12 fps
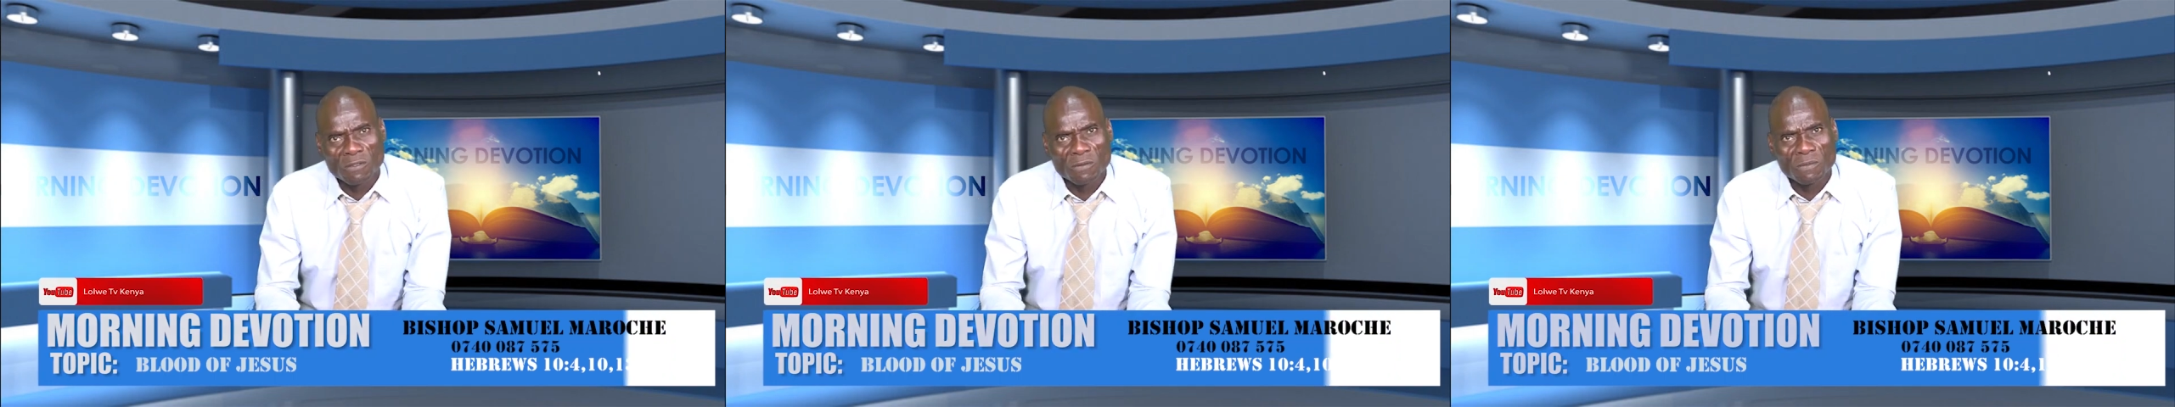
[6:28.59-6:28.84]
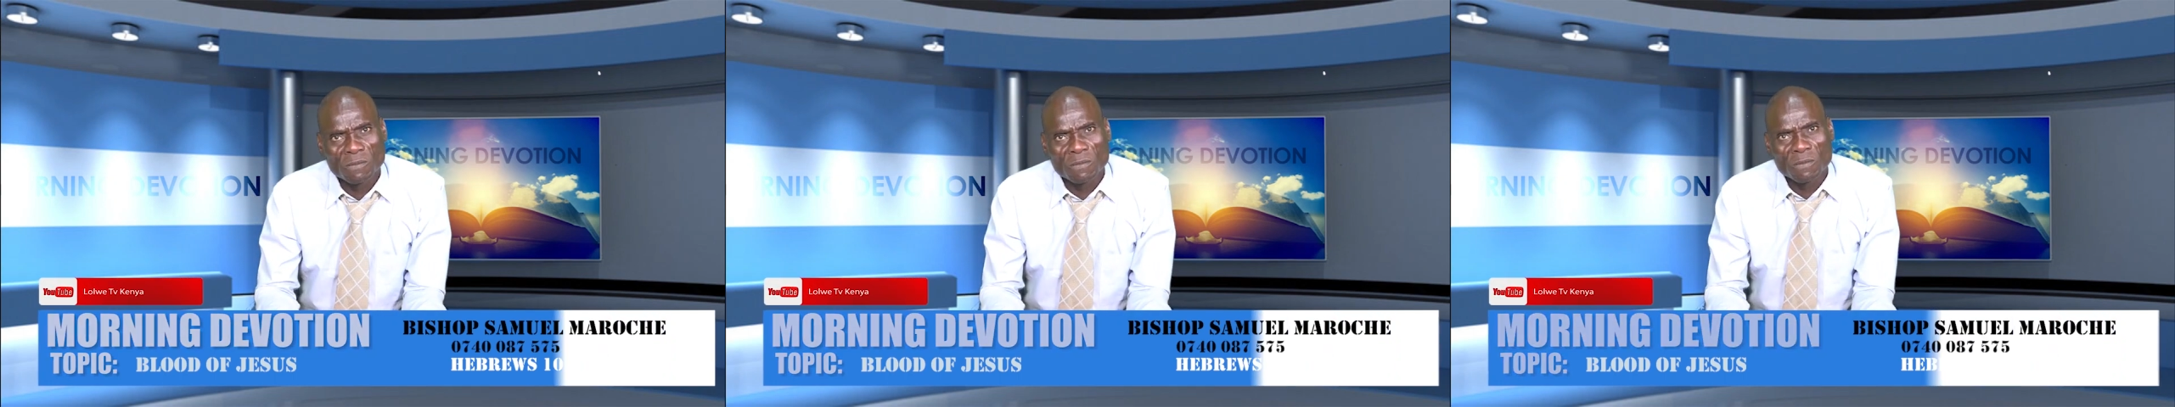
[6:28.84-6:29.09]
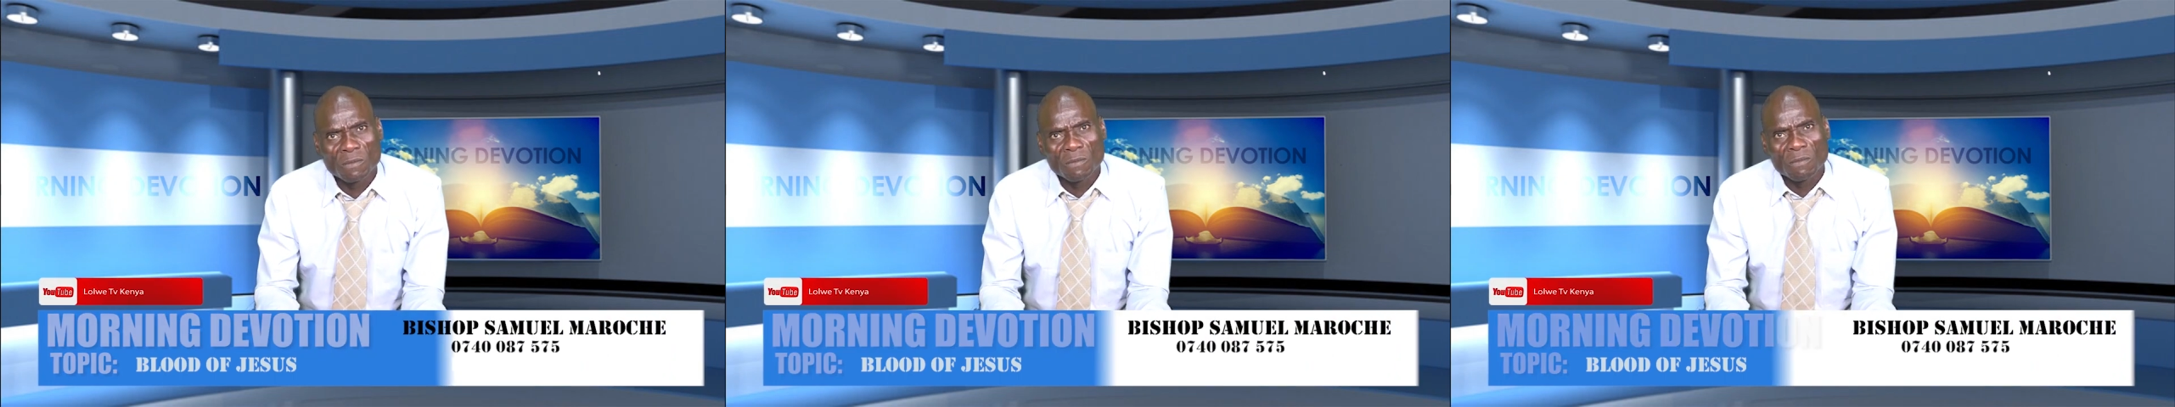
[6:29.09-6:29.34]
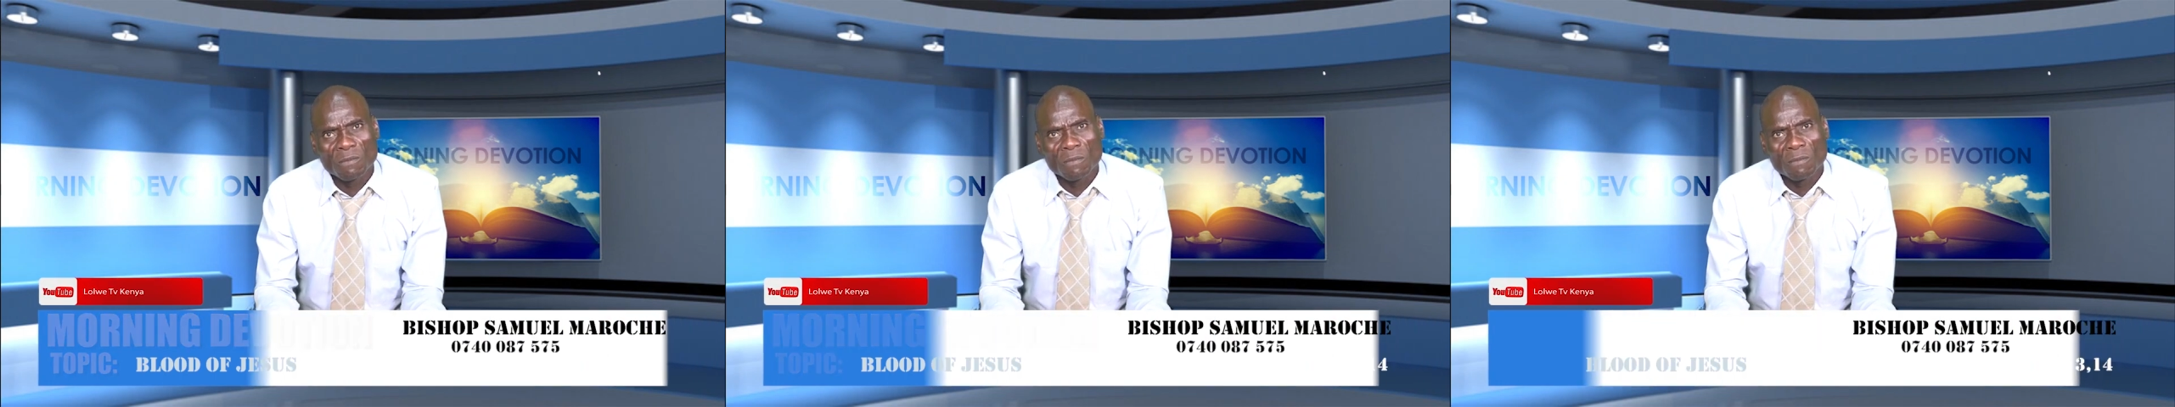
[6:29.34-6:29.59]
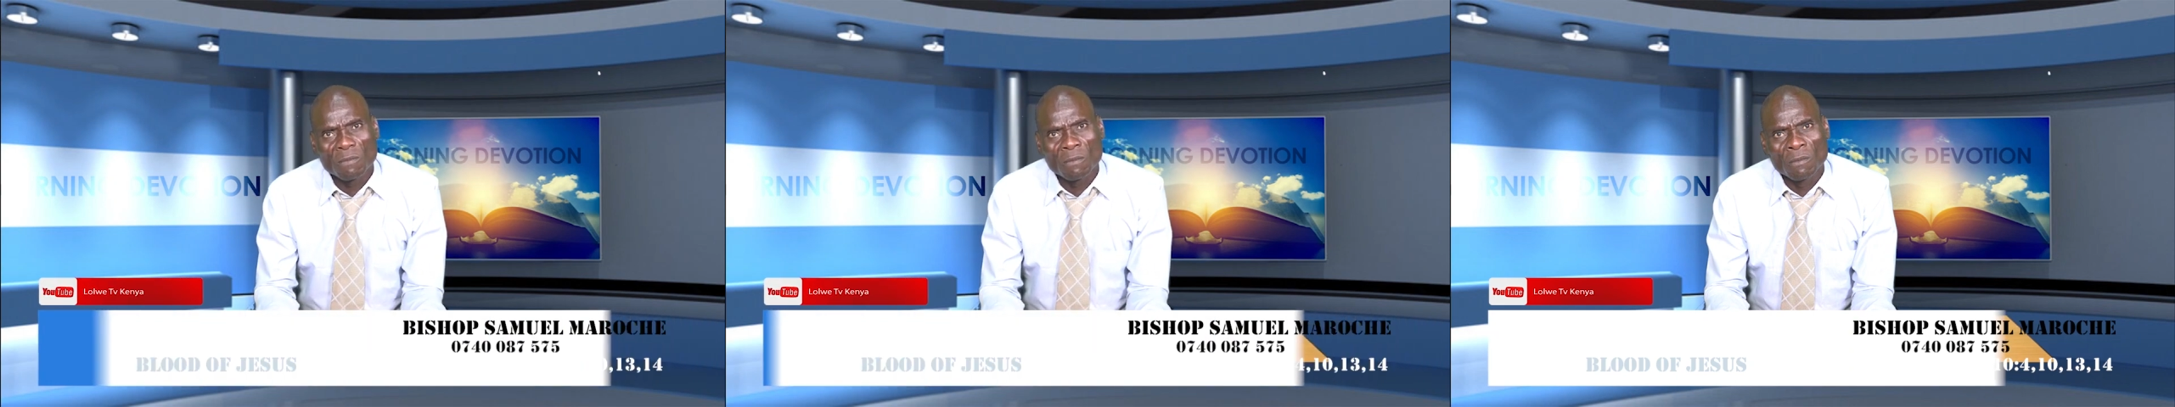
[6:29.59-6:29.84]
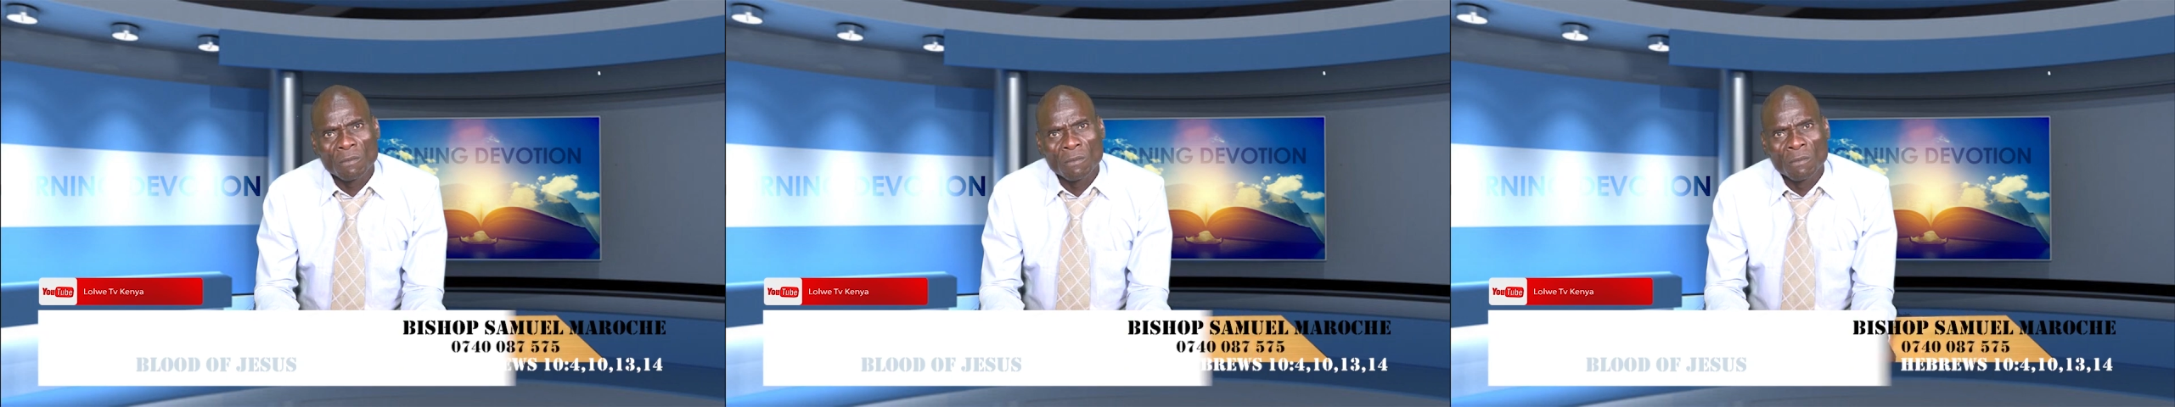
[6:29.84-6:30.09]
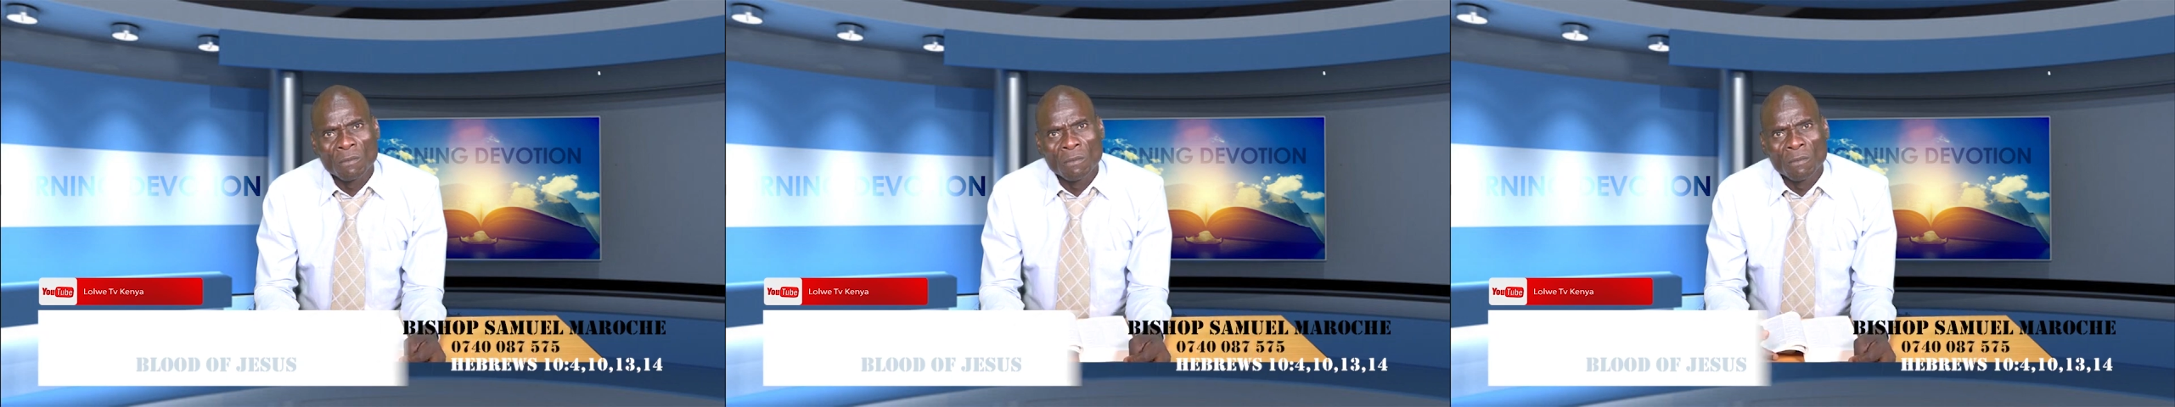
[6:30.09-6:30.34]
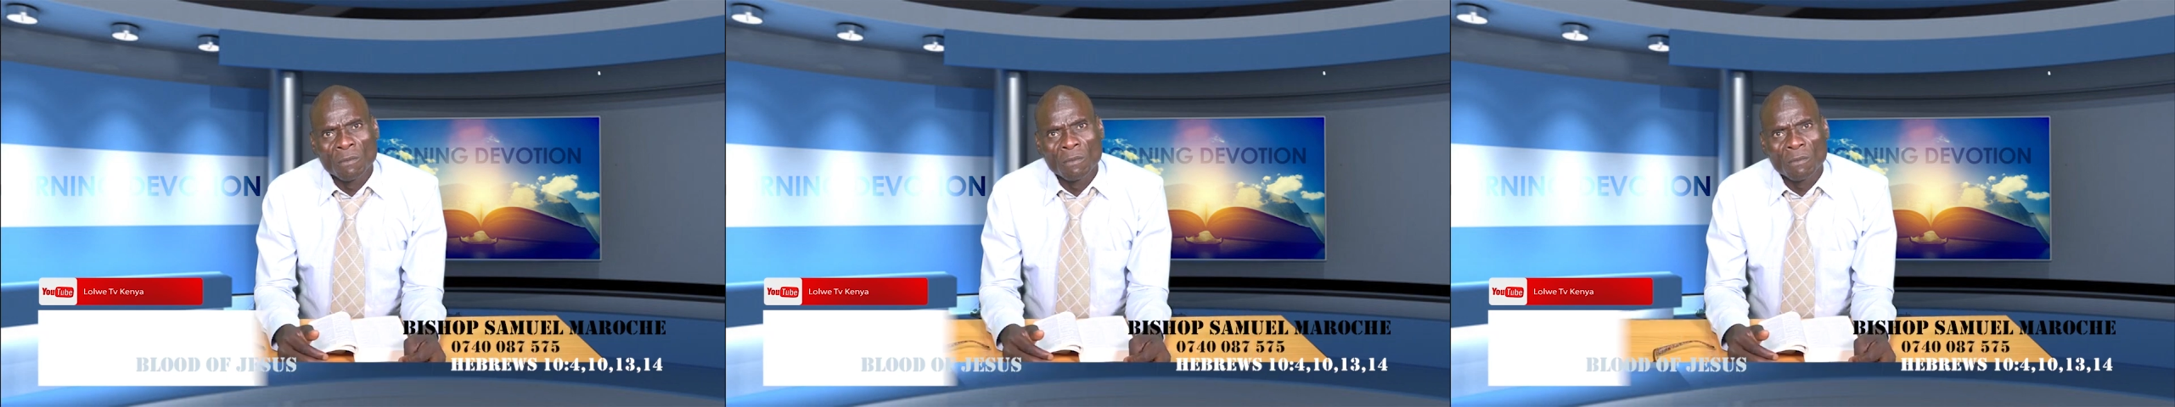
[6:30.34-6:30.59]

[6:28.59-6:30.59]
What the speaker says: No one is speaking in this clip.